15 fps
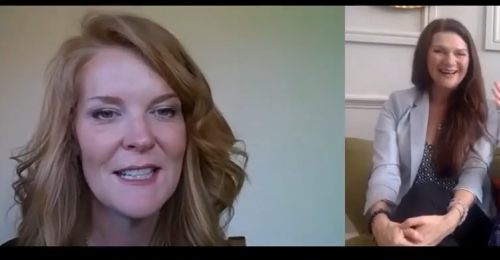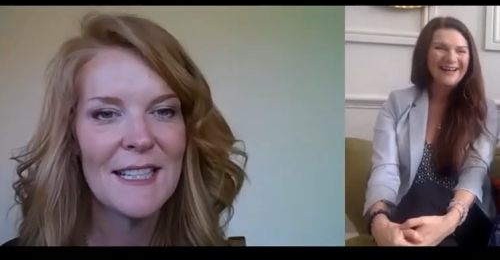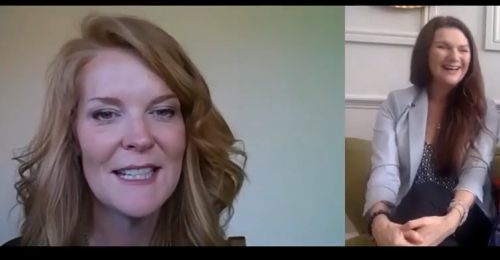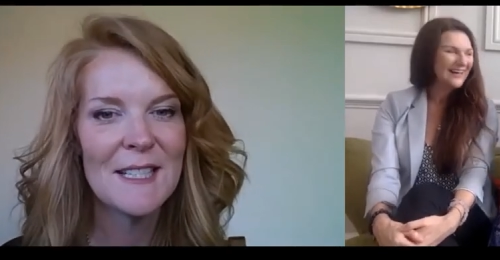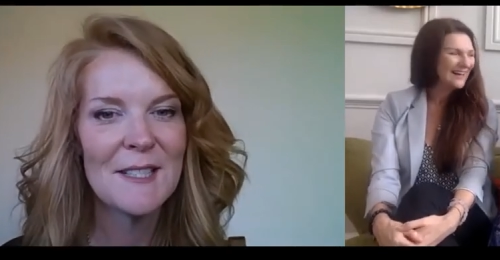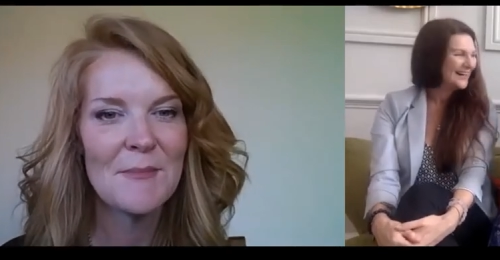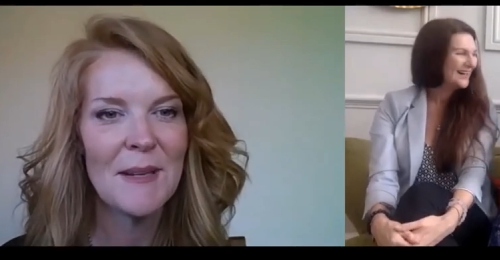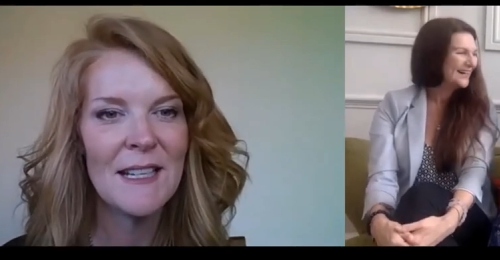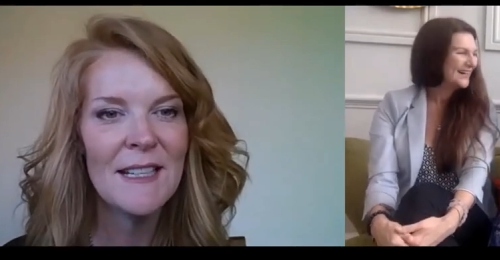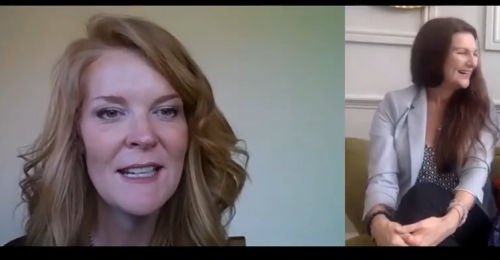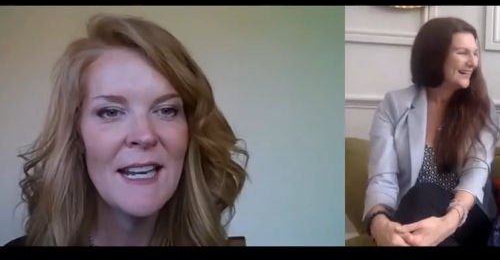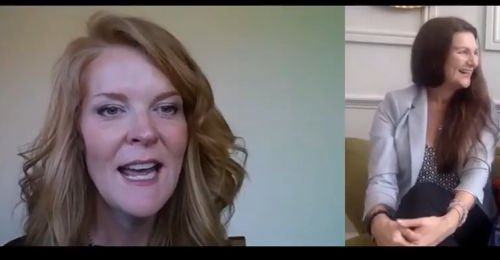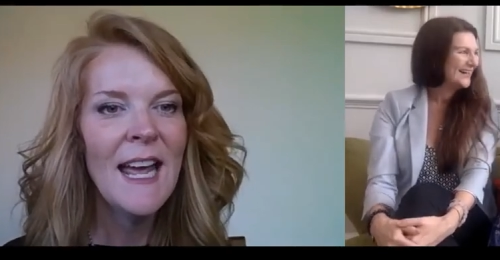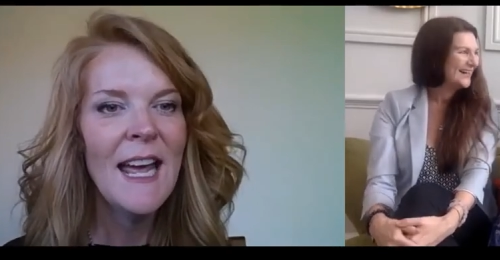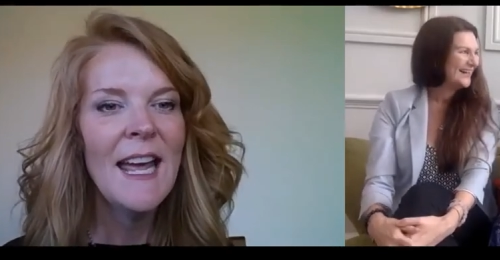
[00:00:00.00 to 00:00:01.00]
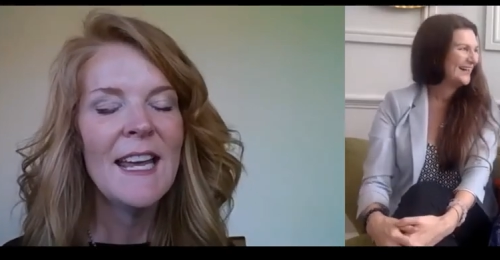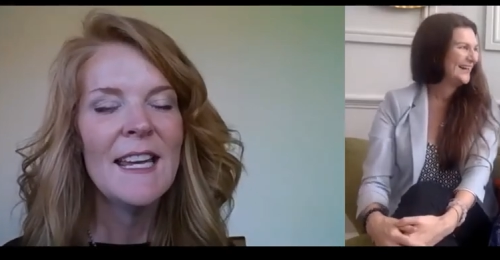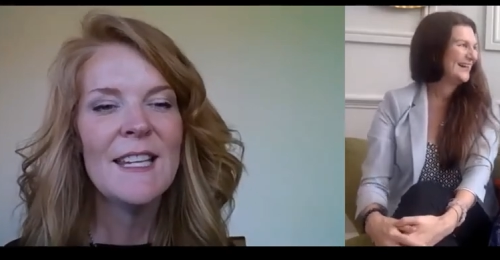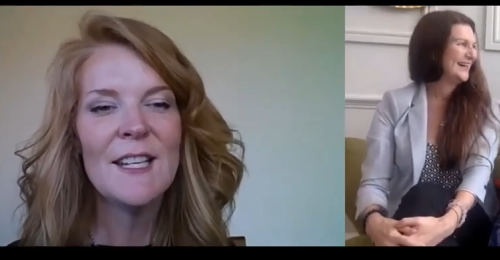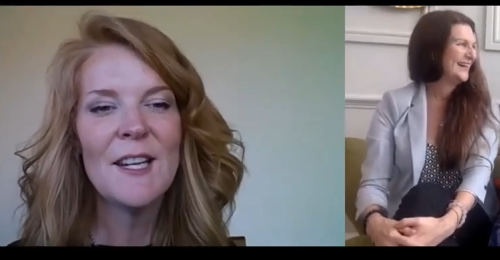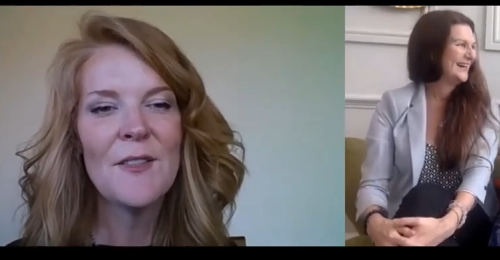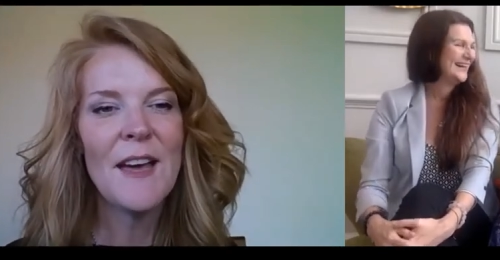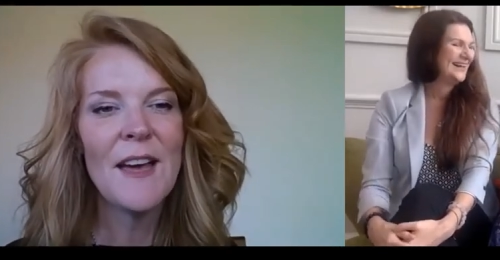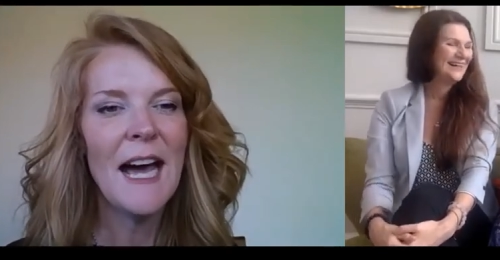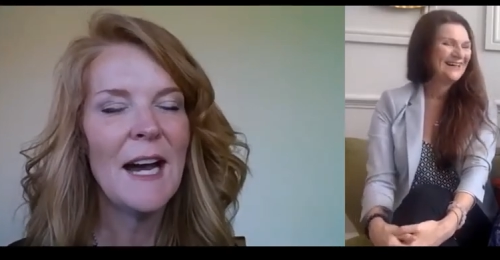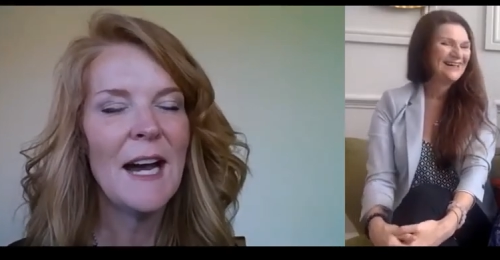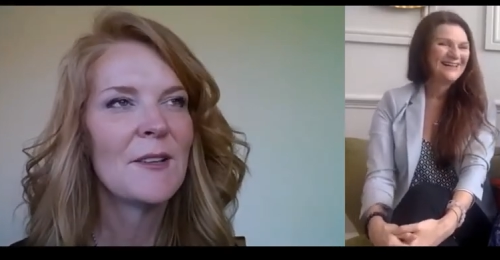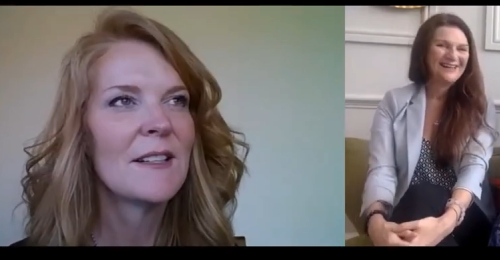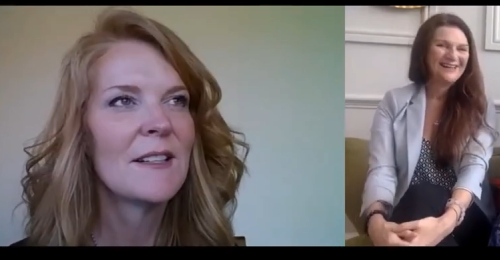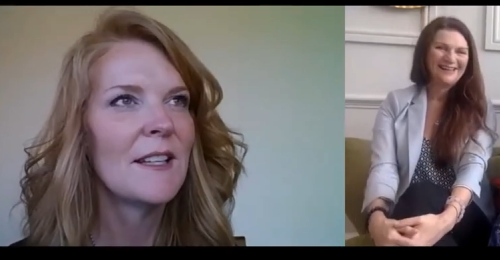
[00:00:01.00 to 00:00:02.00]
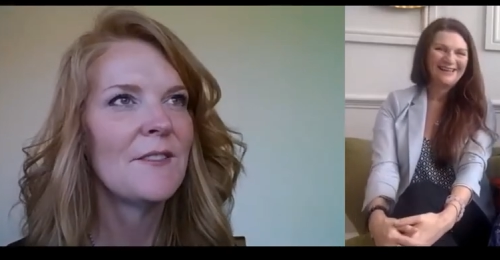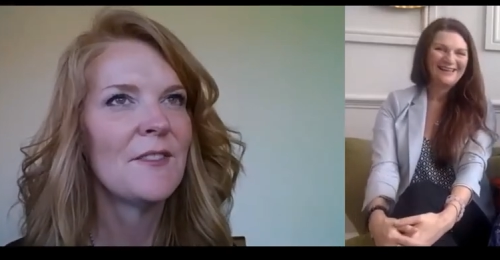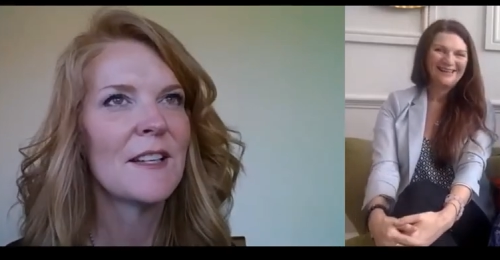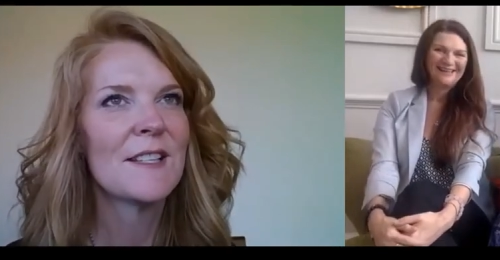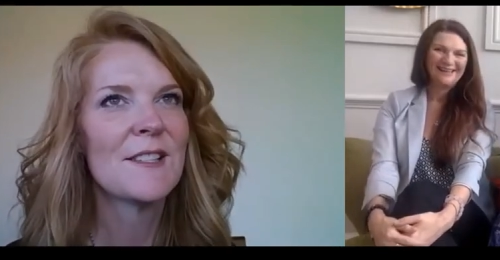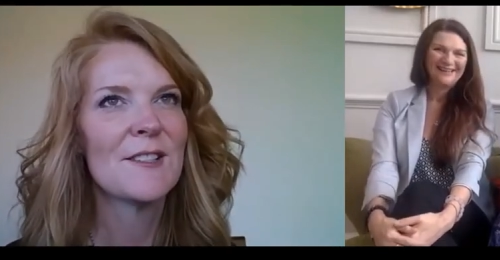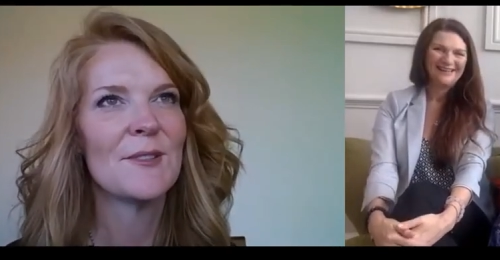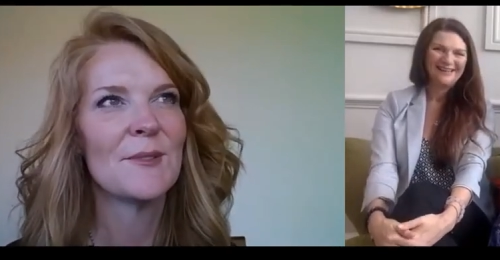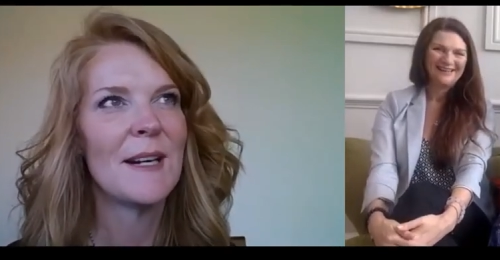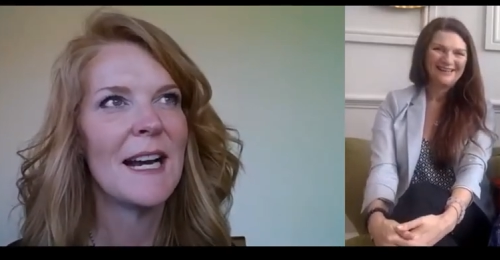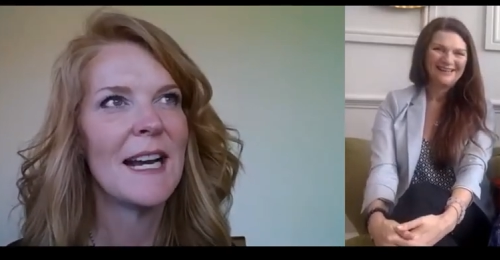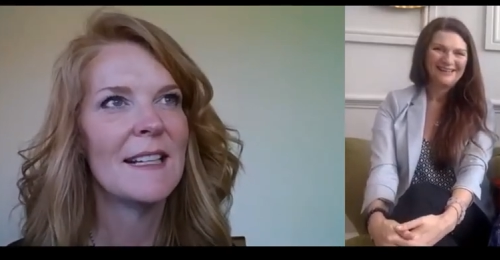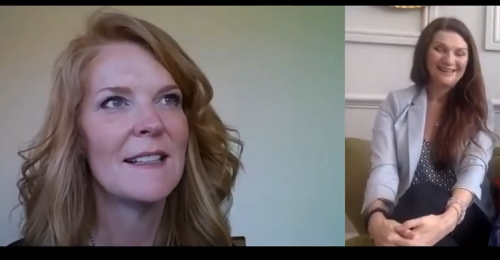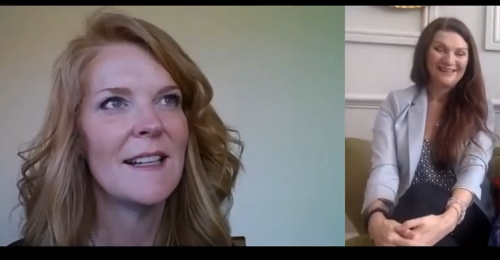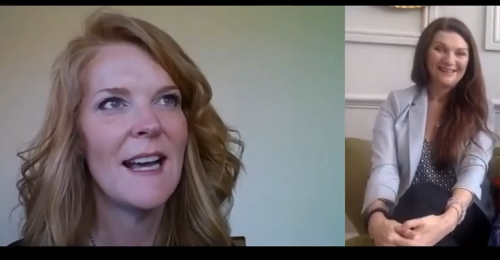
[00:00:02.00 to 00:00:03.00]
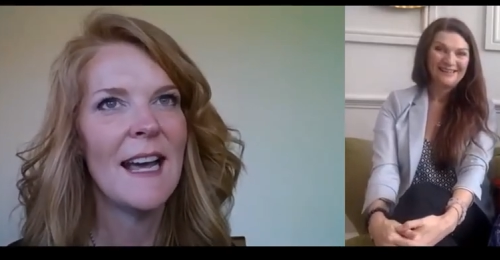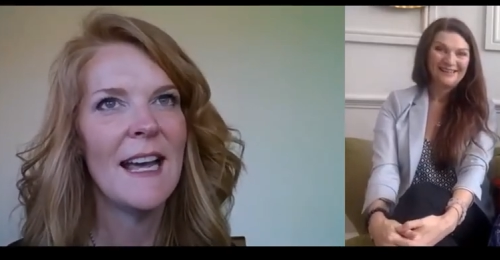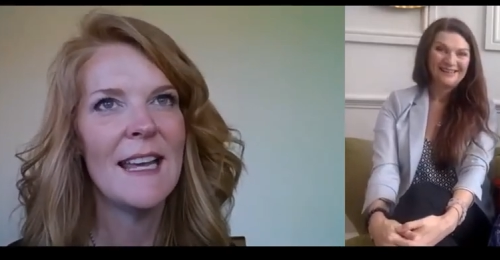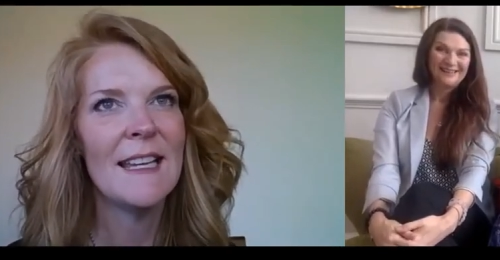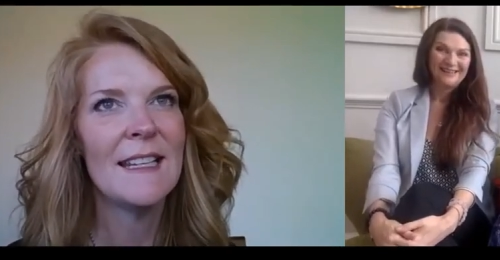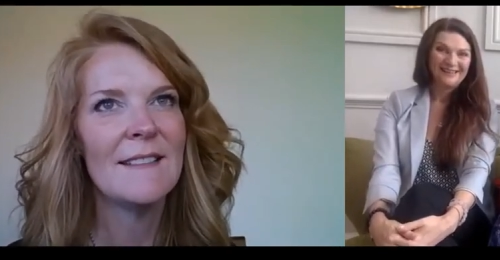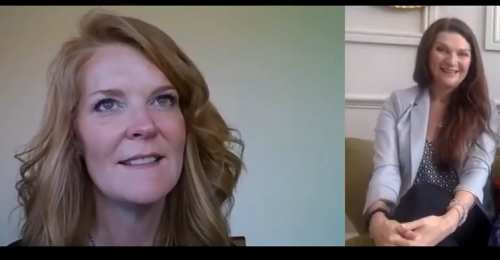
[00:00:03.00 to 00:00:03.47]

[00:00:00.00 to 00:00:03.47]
Speaker 1: But, you know, the hieroglyphics, Lorraine, I, it,